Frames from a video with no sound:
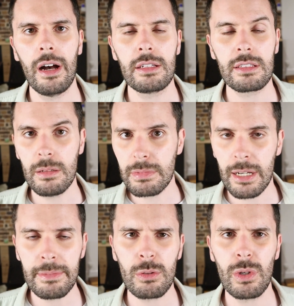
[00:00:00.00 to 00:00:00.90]

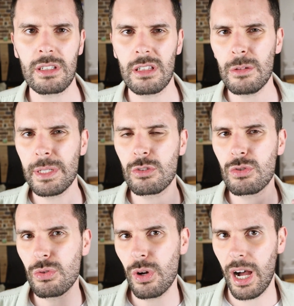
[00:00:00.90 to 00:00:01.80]
sometimes it was a little bit
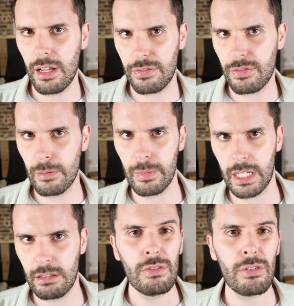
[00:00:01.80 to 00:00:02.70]
too hard for
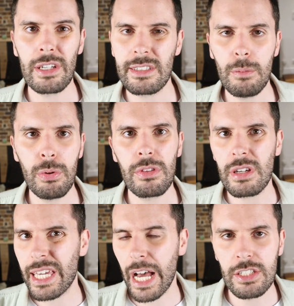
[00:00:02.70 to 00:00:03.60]
me. For example, the
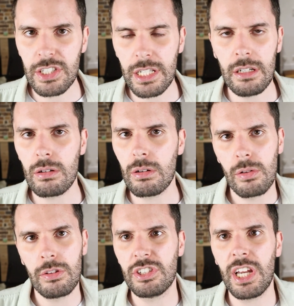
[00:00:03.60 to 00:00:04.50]
kanji
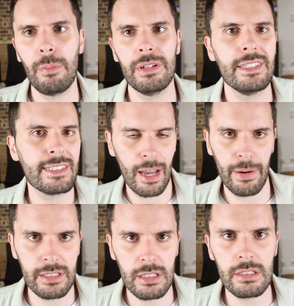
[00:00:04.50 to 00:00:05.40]
or the Japanese
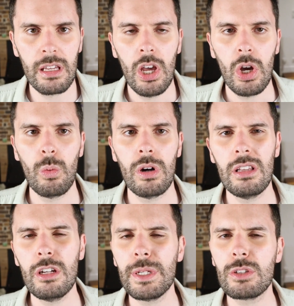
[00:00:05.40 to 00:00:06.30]
characters were a
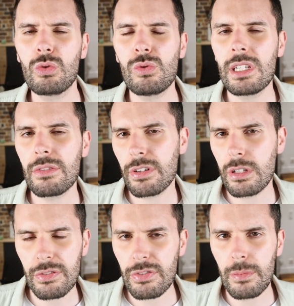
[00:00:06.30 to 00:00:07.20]
little bit too
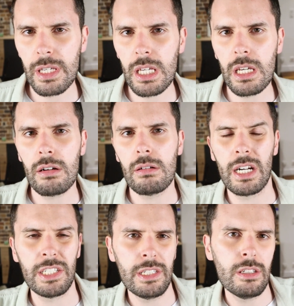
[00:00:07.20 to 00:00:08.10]
difficult for me, or
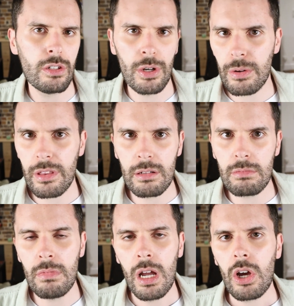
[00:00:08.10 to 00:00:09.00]
I didn't know
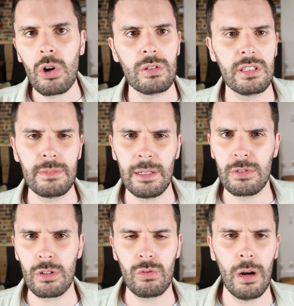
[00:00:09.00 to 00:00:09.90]
them, or
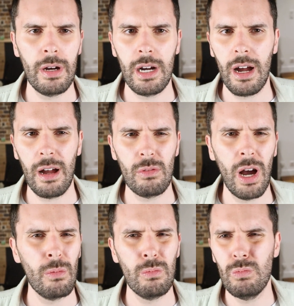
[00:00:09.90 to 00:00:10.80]
sometimes the grammar,
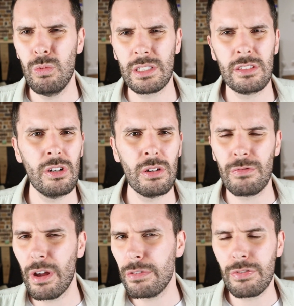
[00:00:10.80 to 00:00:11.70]
I was not
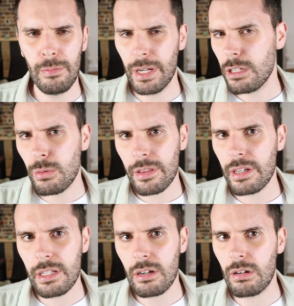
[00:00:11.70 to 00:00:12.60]
very familiar with
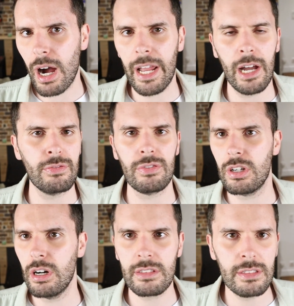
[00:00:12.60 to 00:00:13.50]
it, or I had
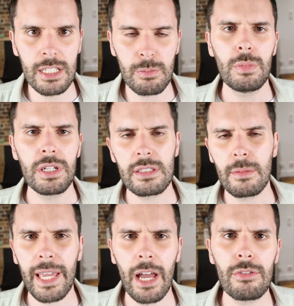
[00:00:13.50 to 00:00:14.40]
forgotten it, because
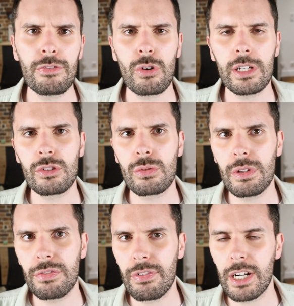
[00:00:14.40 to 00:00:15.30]
I'm kind of trying to
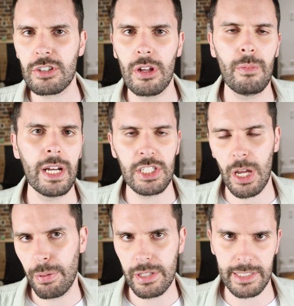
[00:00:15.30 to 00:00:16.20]
refresh on my
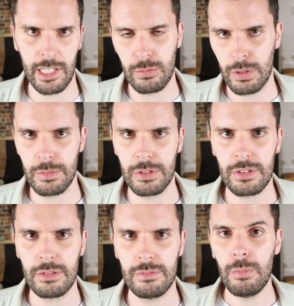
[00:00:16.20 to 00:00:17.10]
Japanese at the
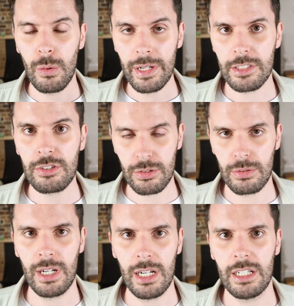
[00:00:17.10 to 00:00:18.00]
moment. But when it's
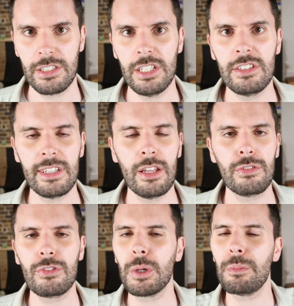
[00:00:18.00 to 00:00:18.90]
too hard, instead
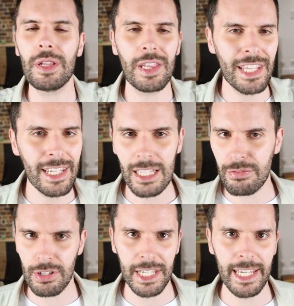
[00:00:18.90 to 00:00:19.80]
of completely
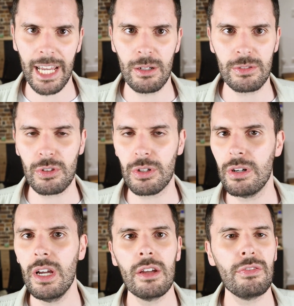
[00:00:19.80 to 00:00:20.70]
freaking out
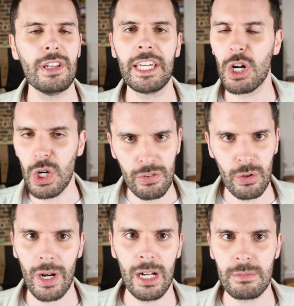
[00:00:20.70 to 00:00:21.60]
or feeling
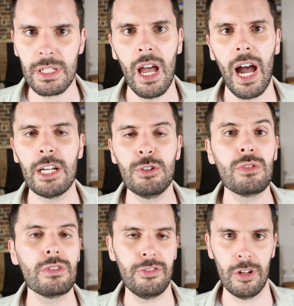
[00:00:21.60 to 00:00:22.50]
overwhelmed, I do
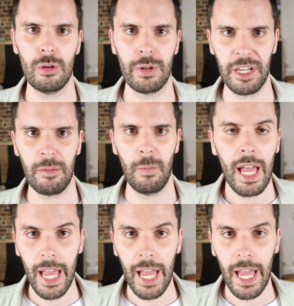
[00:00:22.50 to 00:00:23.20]
the following.